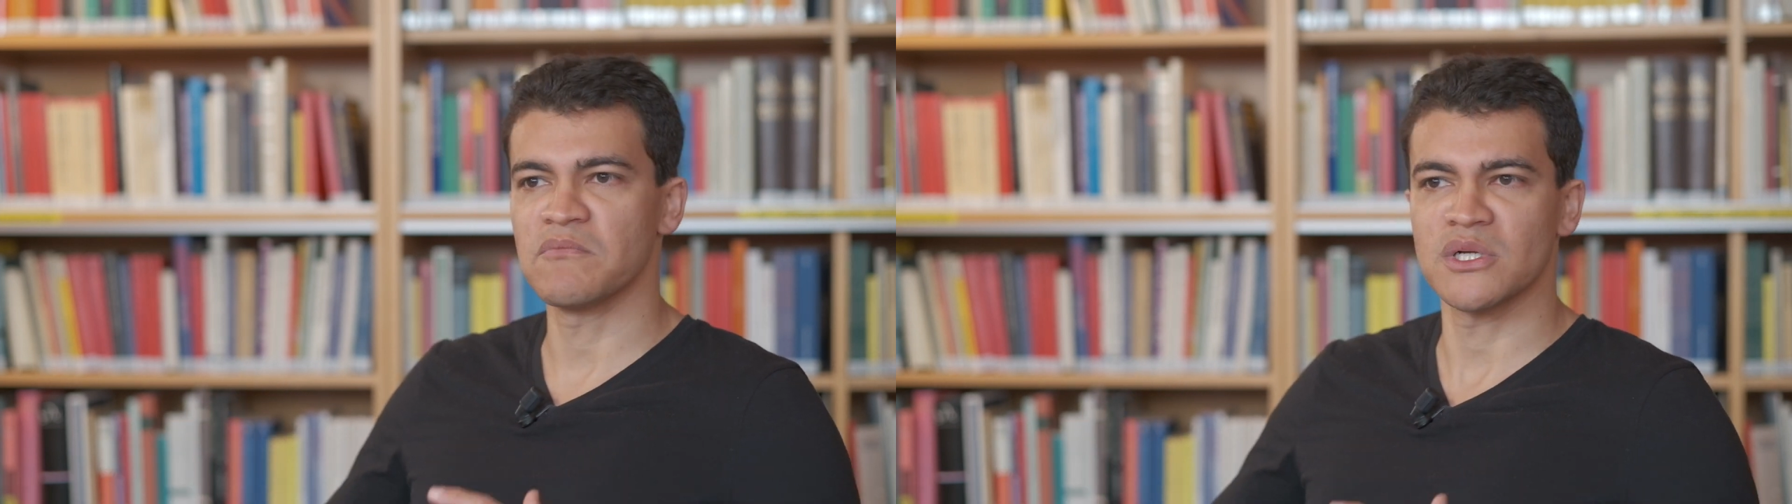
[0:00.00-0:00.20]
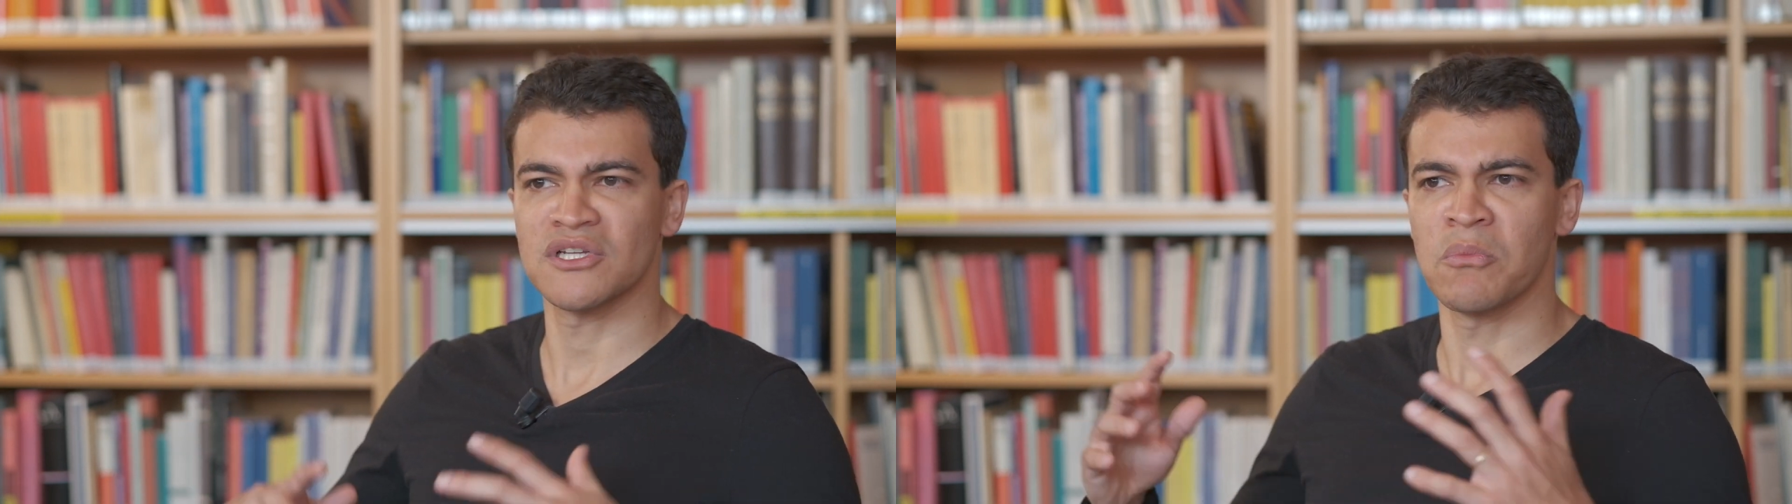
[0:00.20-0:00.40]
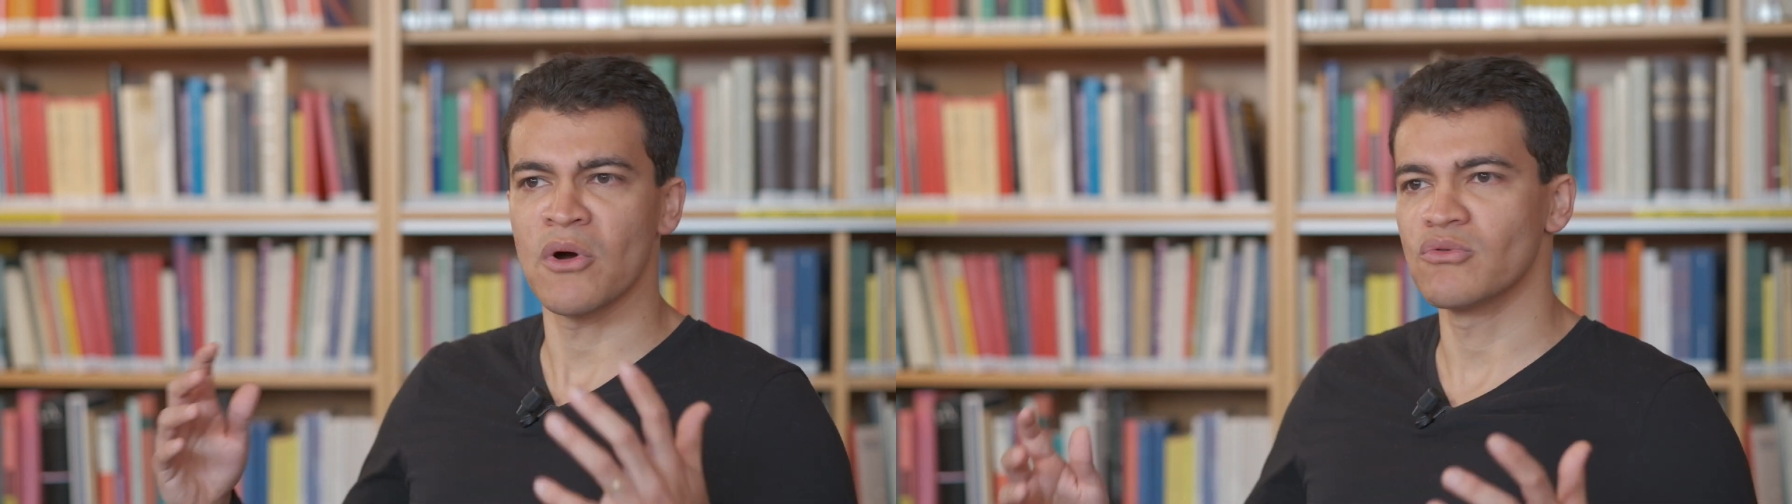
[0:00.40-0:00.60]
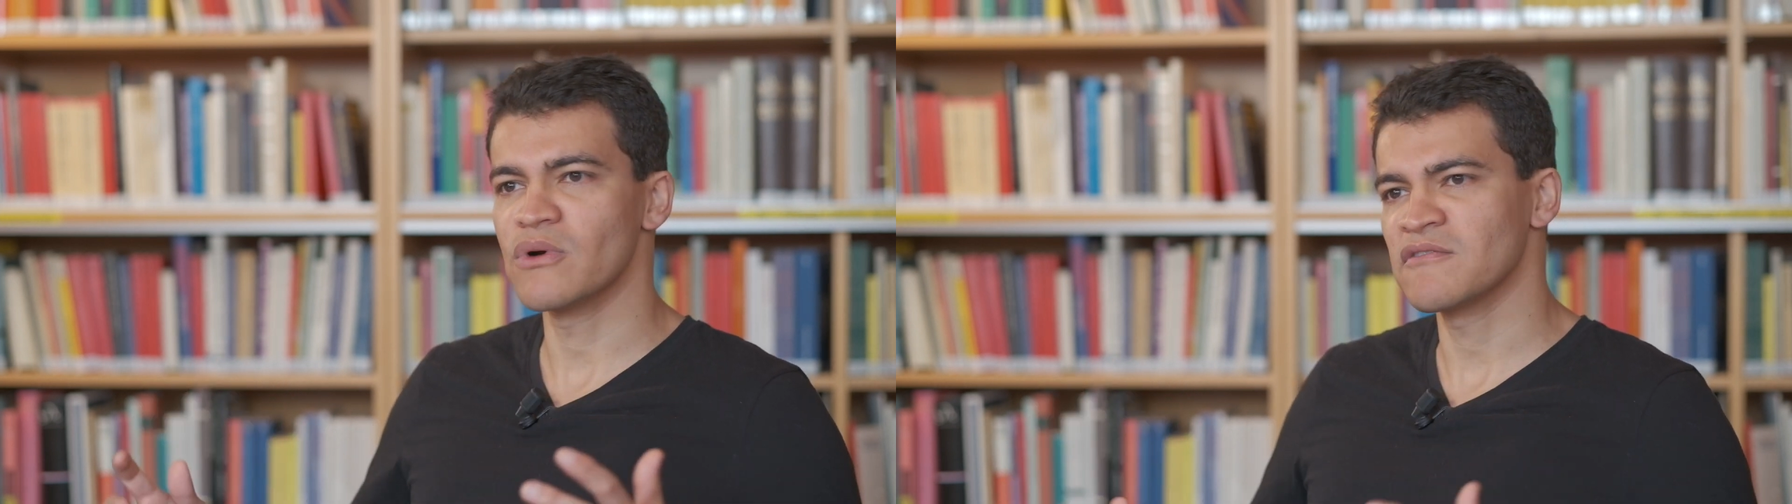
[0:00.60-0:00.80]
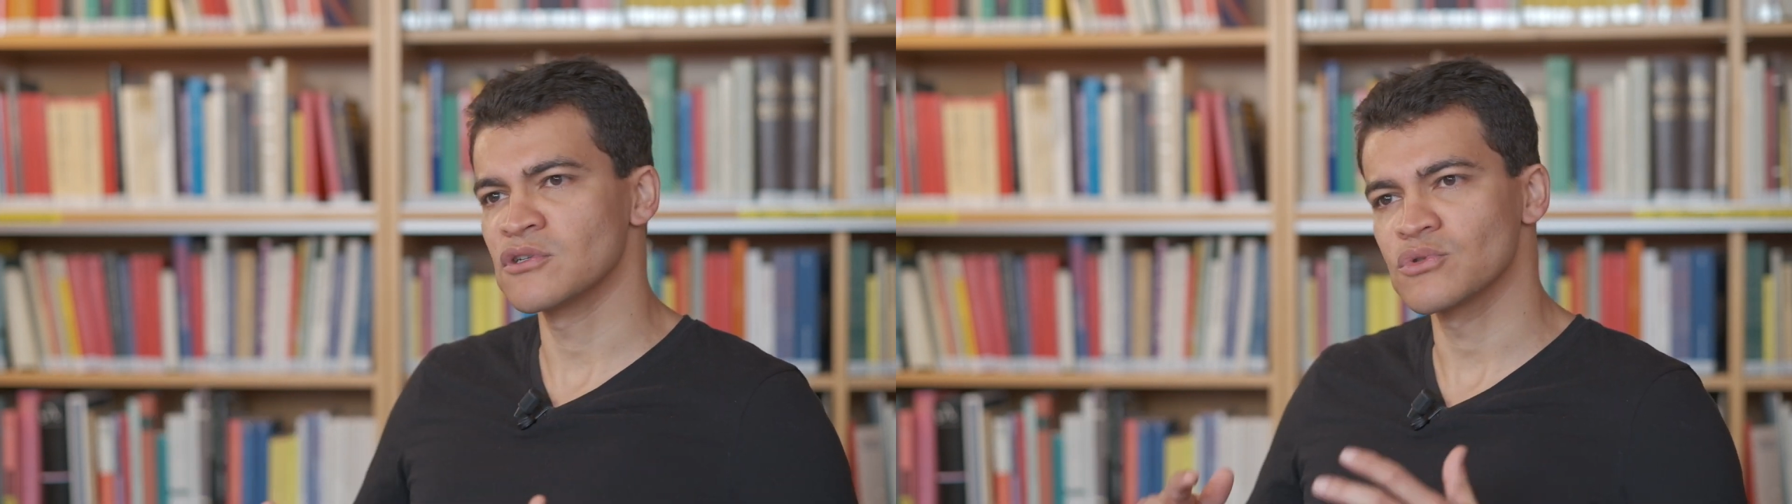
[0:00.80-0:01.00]
multiple
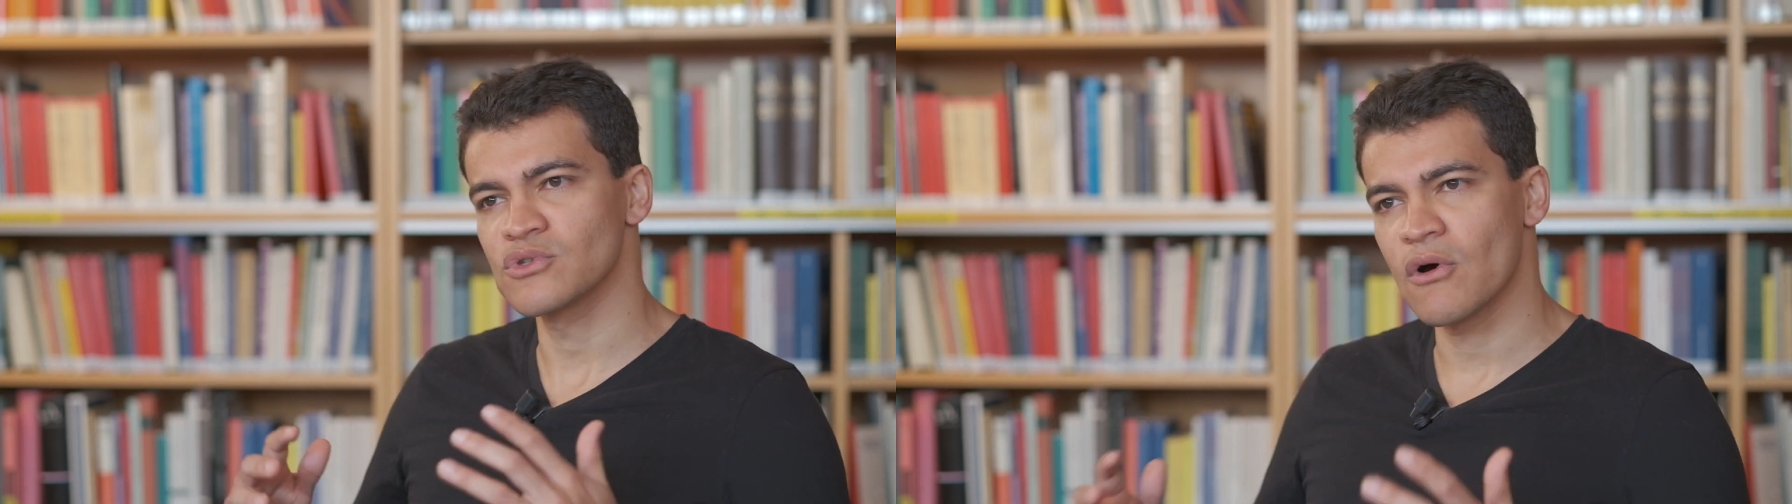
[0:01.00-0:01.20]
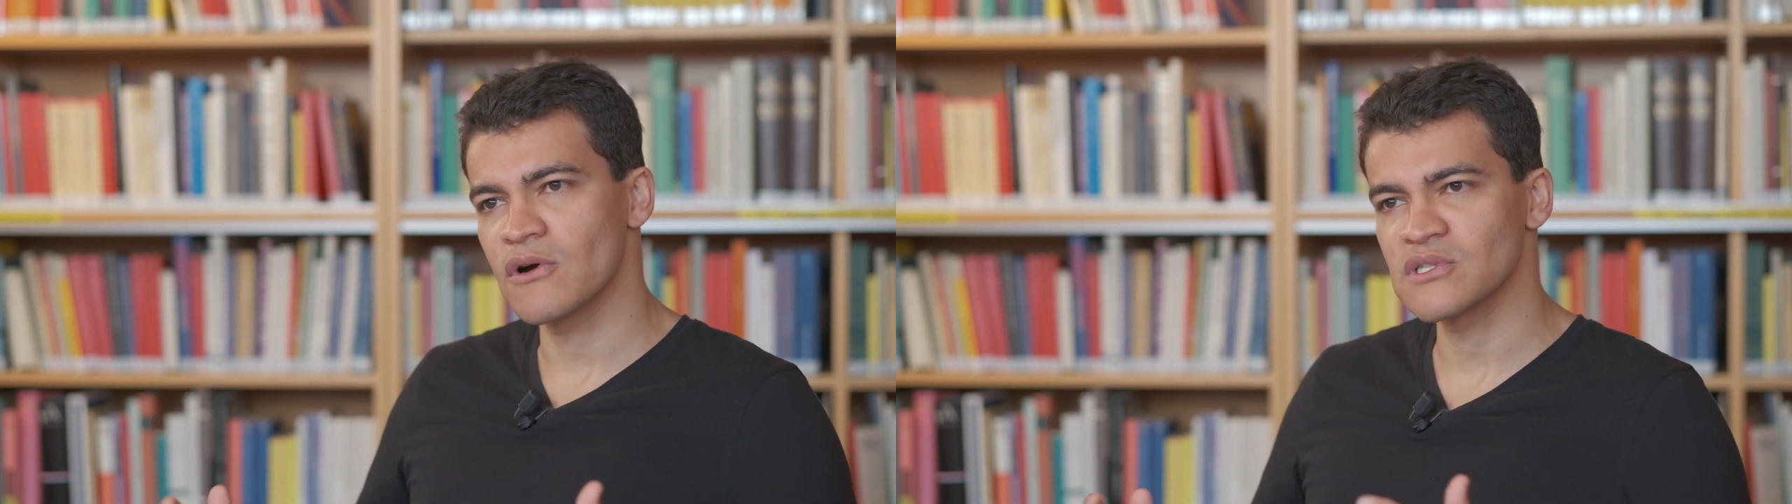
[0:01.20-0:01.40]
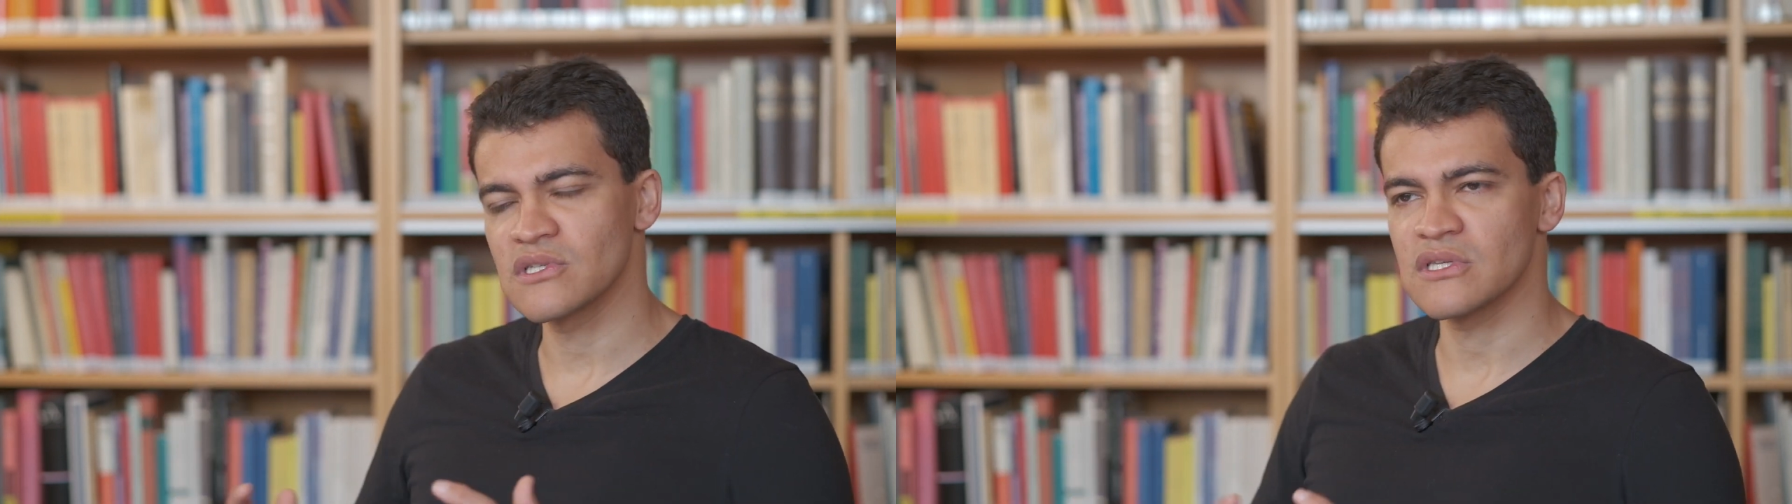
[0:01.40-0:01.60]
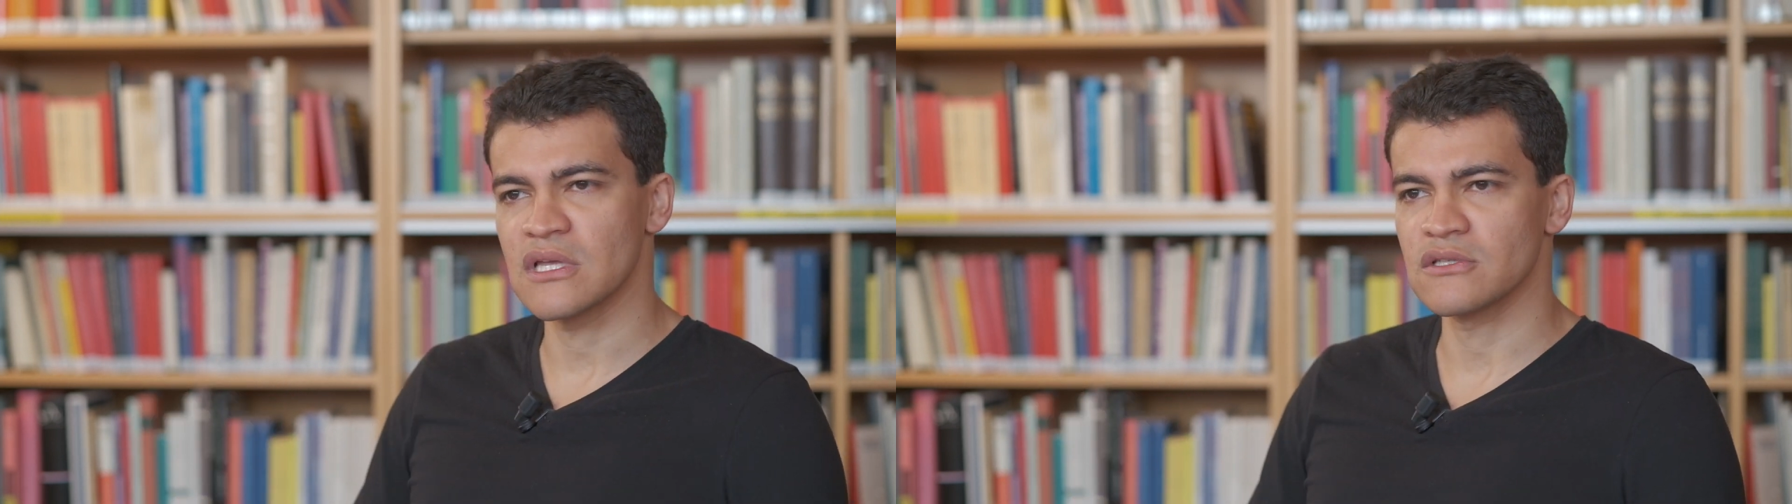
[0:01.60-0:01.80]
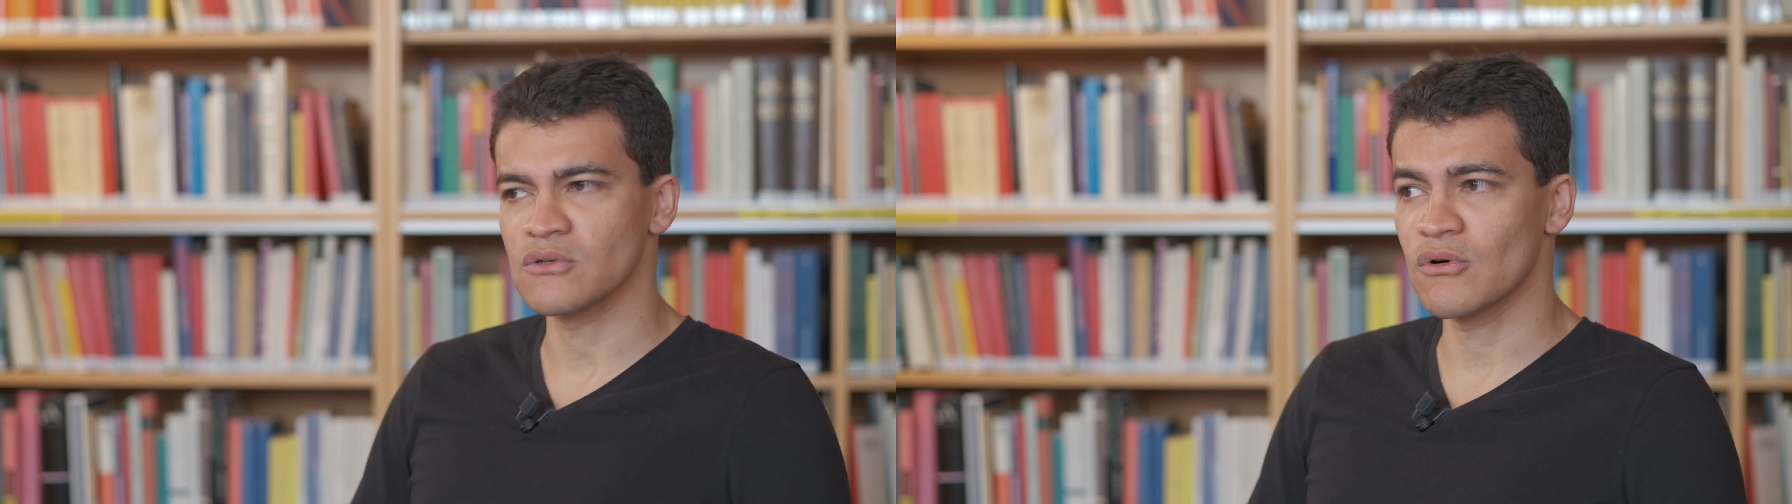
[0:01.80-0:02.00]
revenue sources
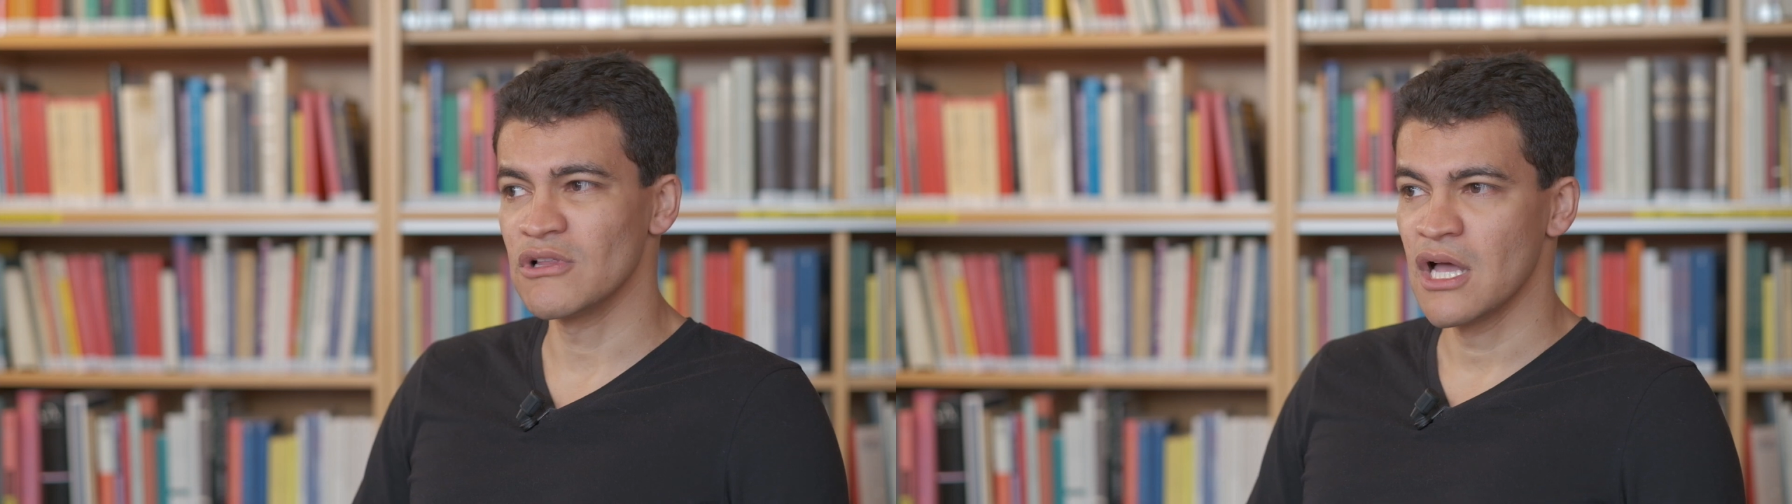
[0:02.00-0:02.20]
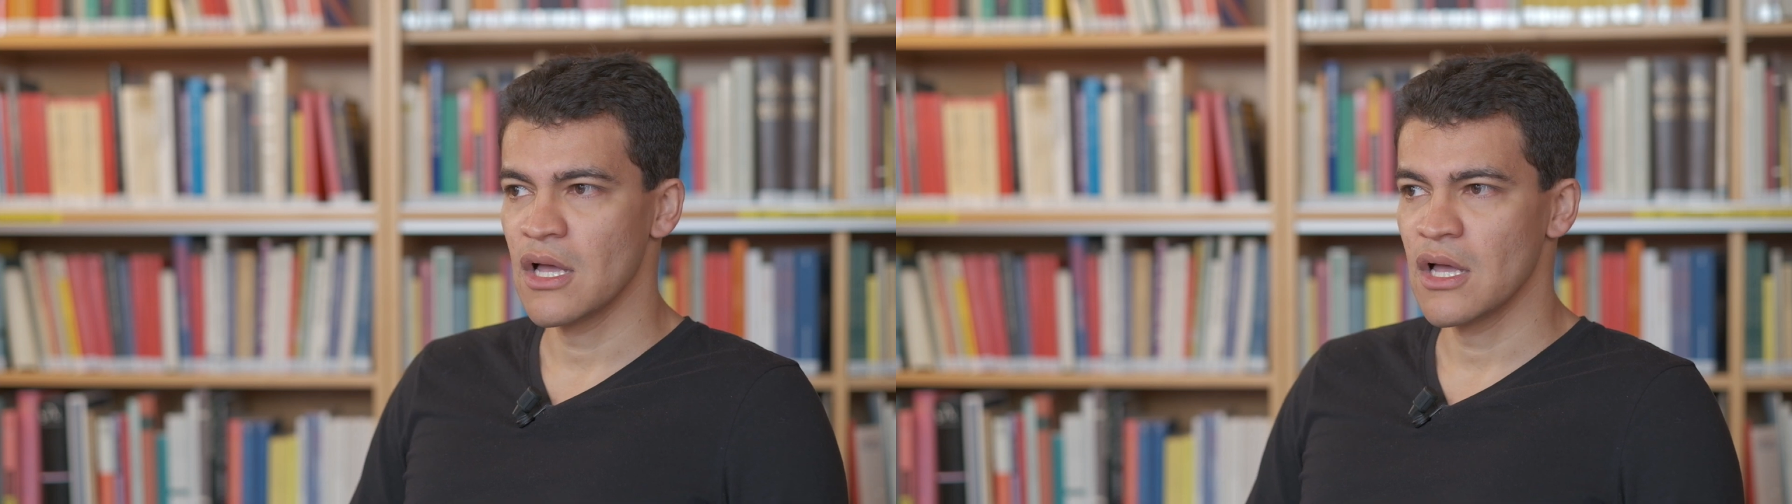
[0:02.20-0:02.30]
and so on.